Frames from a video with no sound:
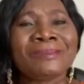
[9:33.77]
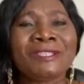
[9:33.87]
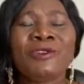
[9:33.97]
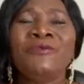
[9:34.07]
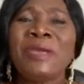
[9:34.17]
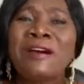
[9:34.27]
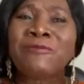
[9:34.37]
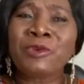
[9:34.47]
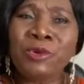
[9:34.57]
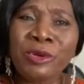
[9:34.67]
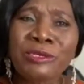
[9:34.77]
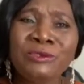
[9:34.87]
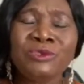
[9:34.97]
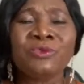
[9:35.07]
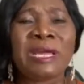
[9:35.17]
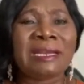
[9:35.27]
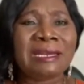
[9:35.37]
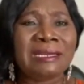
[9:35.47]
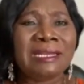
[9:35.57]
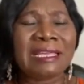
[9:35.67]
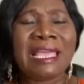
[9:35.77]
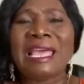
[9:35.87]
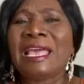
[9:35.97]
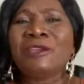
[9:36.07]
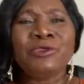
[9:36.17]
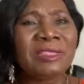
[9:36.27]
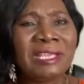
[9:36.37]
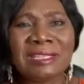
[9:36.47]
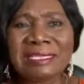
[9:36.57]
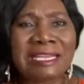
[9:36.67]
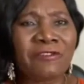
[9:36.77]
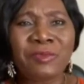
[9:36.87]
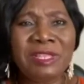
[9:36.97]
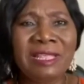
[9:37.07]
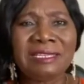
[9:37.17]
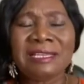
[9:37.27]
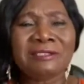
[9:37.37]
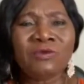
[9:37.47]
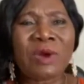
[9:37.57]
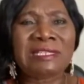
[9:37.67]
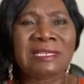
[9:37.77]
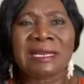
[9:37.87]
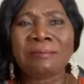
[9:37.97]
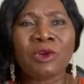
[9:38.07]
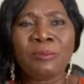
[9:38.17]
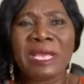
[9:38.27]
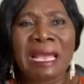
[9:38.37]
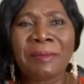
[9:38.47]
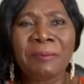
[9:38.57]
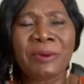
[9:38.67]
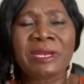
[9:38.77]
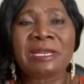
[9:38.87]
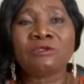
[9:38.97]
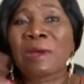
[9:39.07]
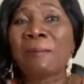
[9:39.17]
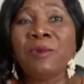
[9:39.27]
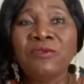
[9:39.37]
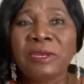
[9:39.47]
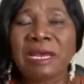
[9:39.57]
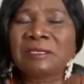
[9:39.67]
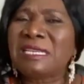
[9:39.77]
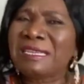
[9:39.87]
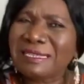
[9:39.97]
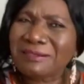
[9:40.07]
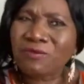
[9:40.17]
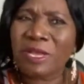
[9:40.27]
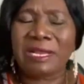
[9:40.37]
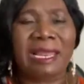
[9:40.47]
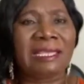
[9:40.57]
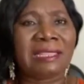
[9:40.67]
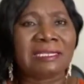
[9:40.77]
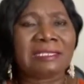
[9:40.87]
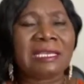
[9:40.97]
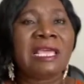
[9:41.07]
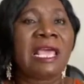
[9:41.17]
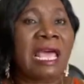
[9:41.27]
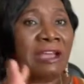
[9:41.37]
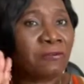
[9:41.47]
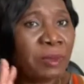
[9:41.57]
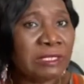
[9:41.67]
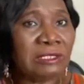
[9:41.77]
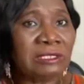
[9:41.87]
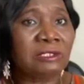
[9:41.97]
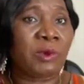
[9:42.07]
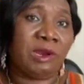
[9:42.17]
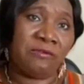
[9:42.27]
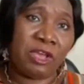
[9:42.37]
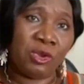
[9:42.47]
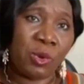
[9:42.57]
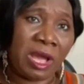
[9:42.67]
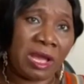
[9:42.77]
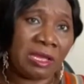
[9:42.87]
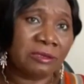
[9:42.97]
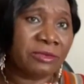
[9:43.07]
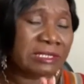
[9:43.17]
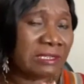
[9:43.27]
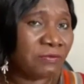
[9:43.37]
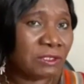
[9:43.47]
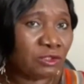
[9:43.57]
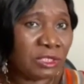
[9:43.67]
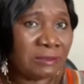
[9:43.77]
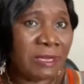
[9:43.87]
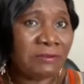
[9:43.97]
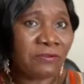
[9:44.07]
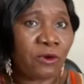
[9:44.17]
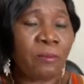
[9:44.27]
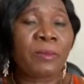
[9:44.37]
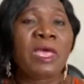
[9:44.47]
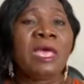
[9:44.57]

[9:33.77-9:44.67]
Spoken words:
So if you have been going to one clinic and you think that I've been there just once and I'm not becoming pregnant, so I'm moving out, it doesn't work like that. Have patience wherever you are receiving treatment from.